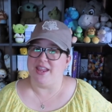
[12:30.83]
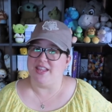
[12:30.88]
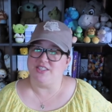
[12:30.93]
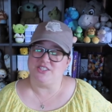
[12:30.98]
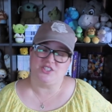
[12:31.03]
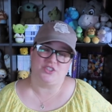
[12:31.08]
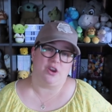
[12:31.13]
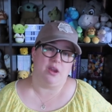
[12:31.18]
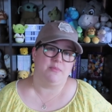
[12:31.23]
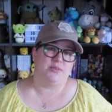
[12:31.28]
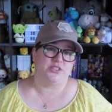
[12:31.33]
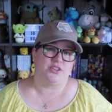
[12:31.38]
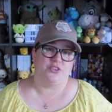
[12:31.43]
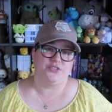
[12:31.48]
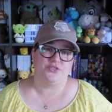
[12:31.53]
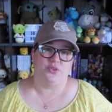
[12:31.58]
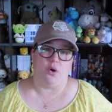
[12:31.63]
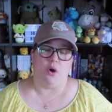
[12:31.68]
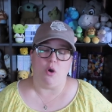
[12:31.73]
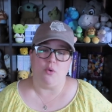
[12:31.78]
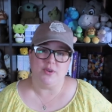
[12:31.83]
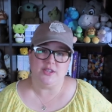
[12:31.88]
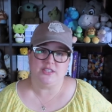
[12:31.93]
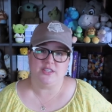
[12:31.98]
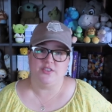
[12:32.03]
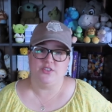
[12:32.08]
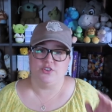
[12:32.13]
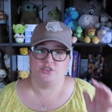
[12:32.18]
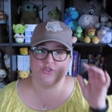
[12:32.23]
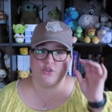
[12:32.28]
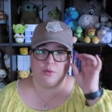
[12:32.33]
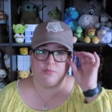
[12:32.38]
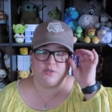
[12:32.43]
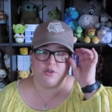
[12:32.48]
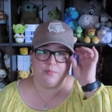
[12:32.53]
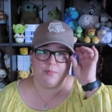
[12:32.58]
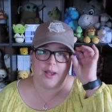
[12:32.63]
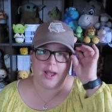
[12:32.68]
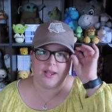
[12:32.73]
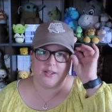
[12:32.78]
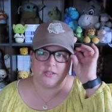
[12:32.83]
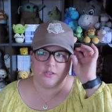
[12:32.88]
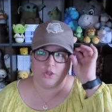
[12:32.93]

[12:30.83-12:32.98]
Instagram is also always in the description box,